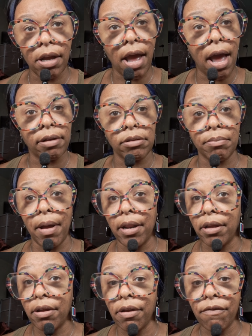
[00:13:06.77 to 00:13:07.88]
have
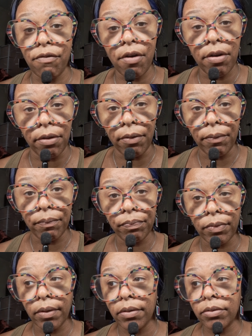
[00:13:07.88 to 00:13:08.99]
somebody cook it for you,
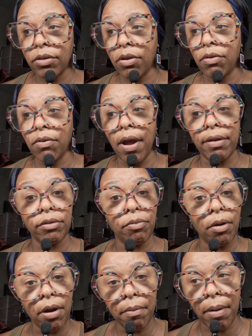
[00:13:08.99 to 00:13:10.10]
so you don't have to
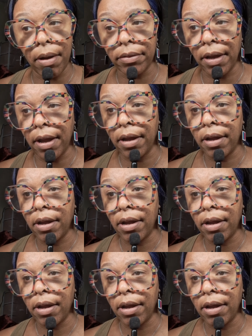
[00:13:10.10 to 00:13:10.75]
worry about that.